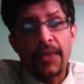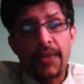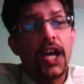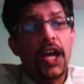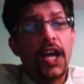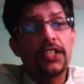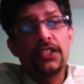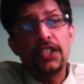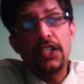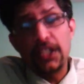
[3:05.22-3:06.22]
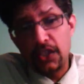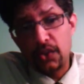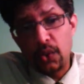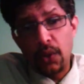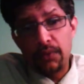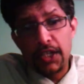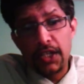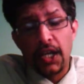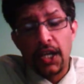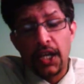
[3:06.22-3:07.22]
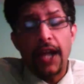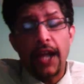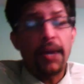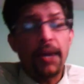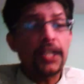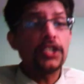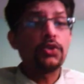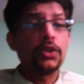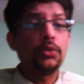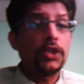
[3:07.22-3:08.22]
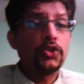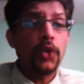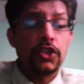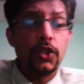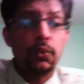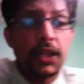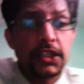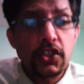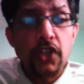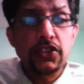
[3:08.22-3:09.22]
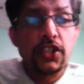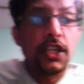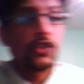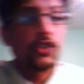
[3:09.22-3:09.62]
we are in the 30th over, and Bangladesh were the ones who actually won the toss and elected